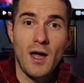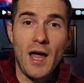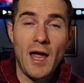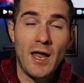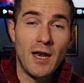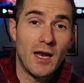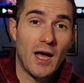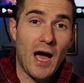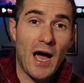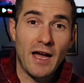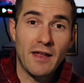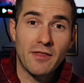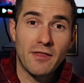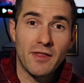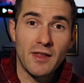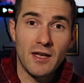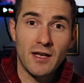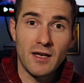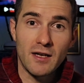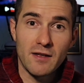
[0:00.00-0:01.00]
And I
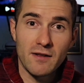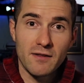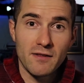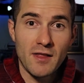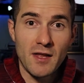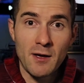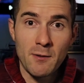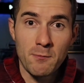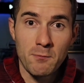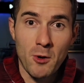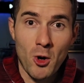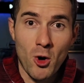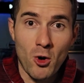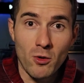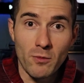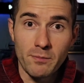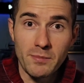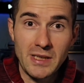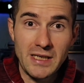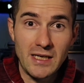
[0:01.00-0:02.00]
think them all
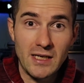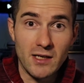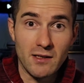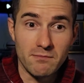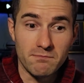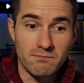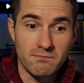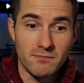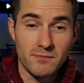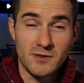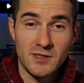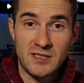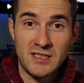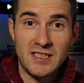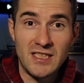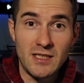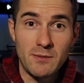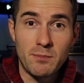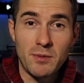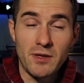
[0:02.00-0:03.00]
being
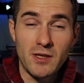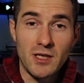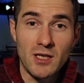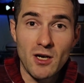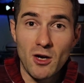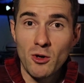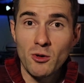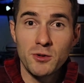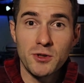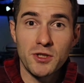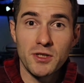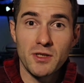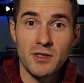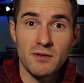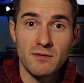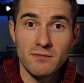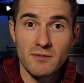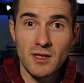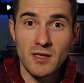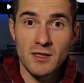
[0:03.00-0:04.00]
deep in the
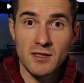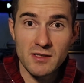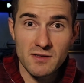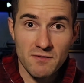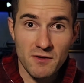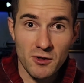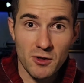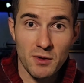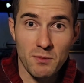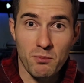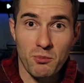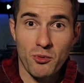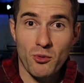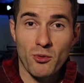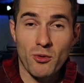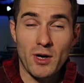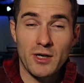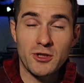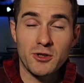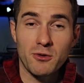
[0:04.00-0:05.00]
ocean in this very
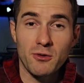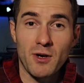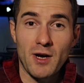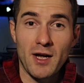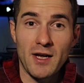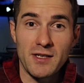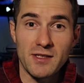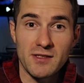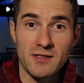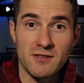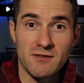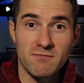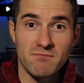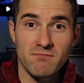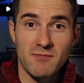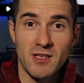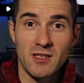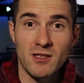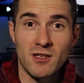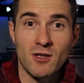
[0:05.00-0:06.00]
pressurized,
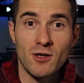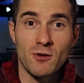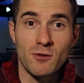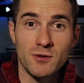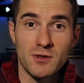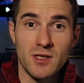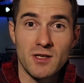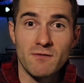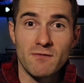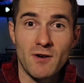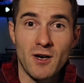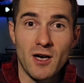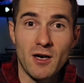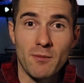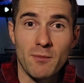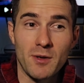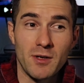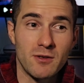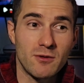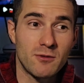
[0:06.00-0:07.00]
enclosed
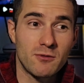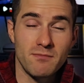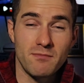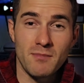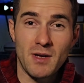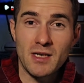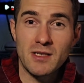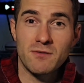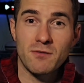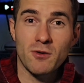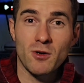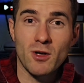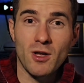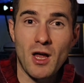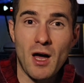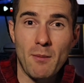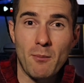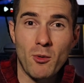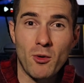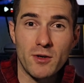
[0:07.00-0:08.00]
environment makes for a
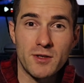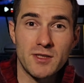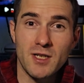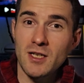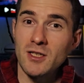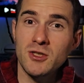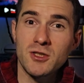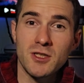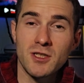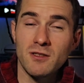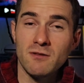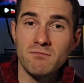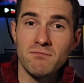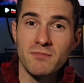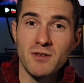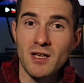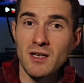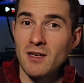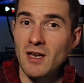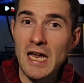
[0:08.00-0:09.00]
lot more tension
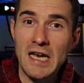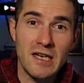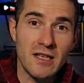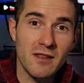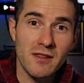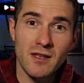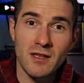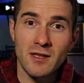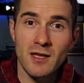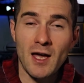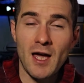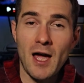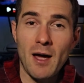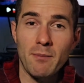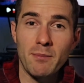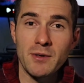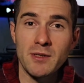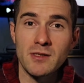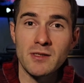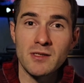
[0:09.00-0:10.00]
than anything that
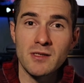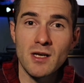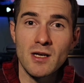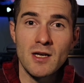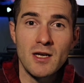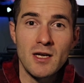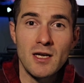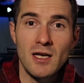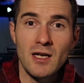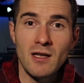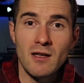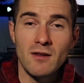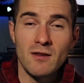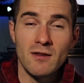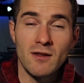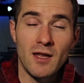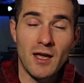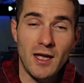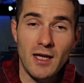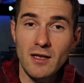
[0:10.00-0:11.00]
happens in
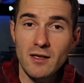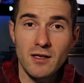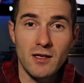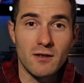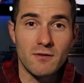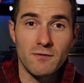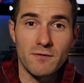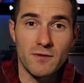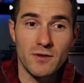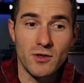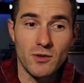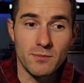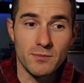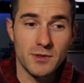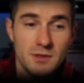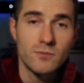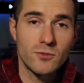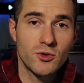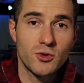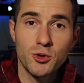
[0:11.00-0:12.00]
the Alien
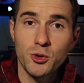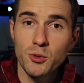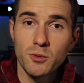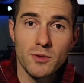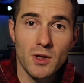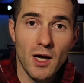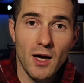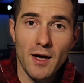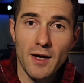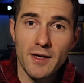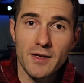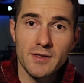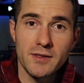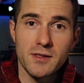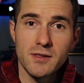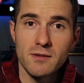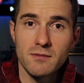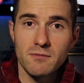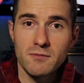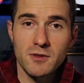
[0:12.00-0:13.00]
films. True
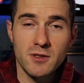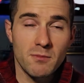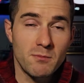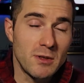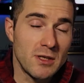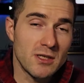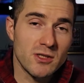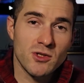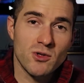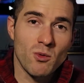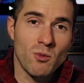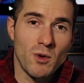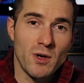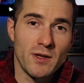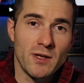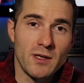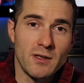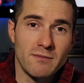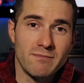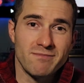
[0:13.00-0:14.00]
Lies, to me, is the one
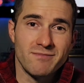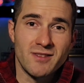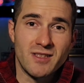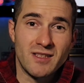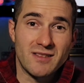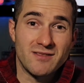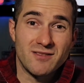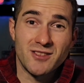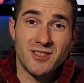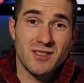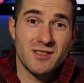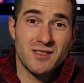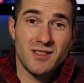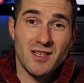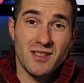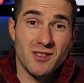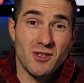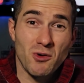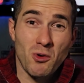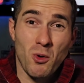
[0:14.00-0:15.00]
that just
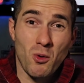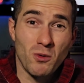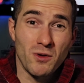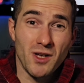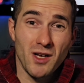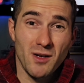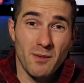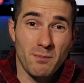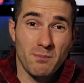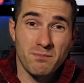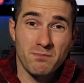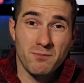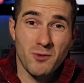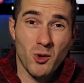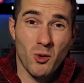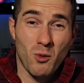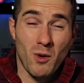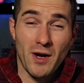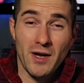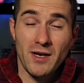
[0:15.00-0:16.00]
doesn't hold up
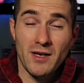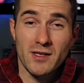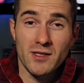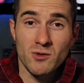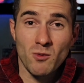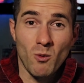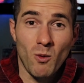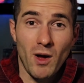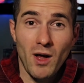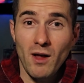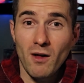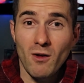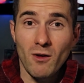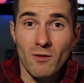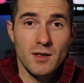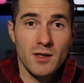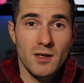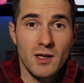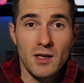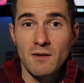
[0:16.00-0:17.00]
quite as
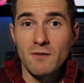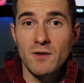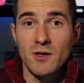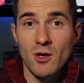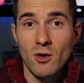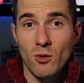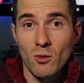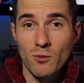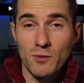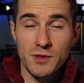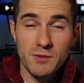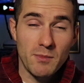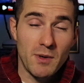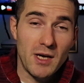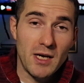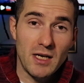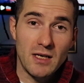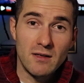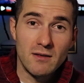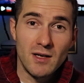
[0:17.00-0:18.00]
well. Even though it was
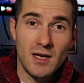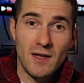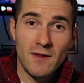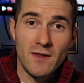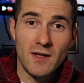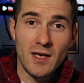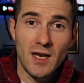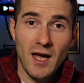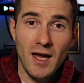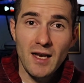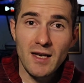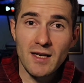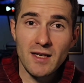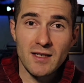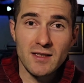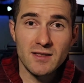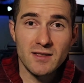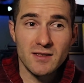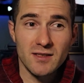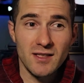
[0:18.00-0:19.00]
made in the
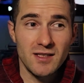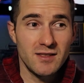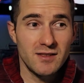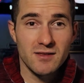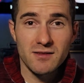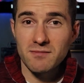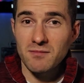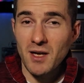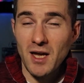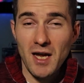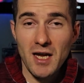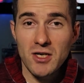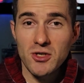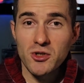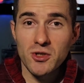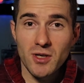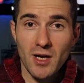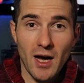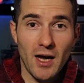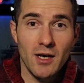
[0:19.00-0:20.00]
90s, it's
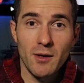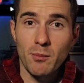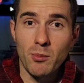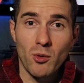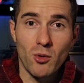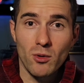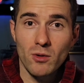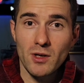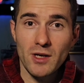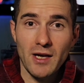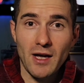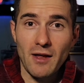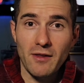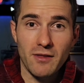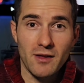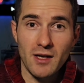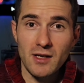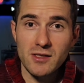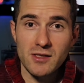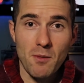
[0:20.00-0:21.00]
aged kind of poorly. I
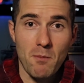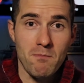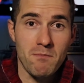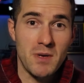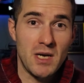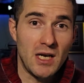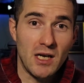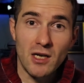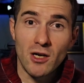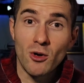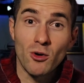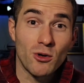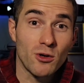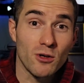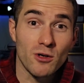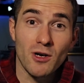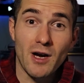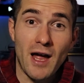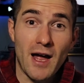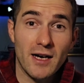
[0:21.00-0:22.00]
think it's a
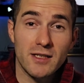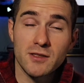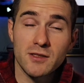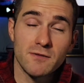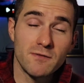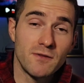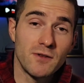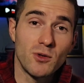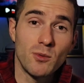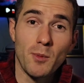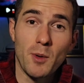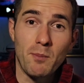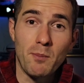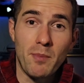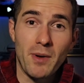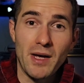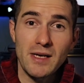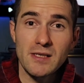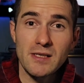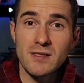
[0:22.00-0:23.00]
mediocre action film at
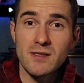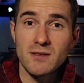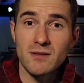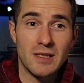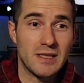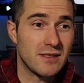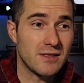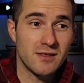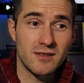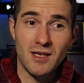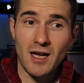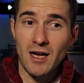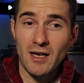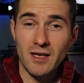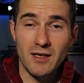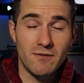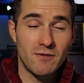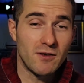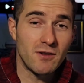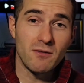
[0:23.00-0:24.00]
best. It's not
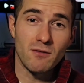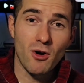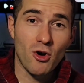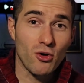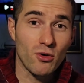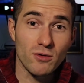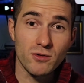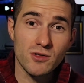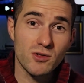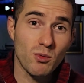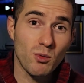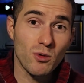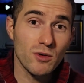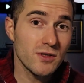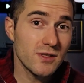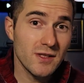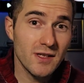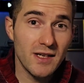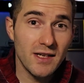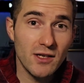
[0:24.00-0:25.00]
even Arnold
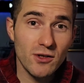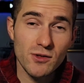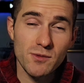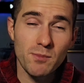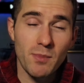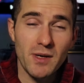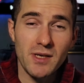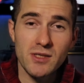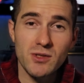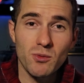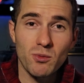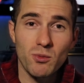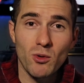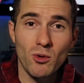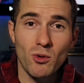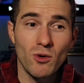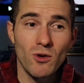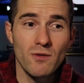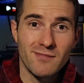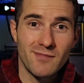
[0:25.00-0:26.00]
Schwarzenegger's best
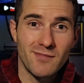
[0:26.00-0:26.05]
role.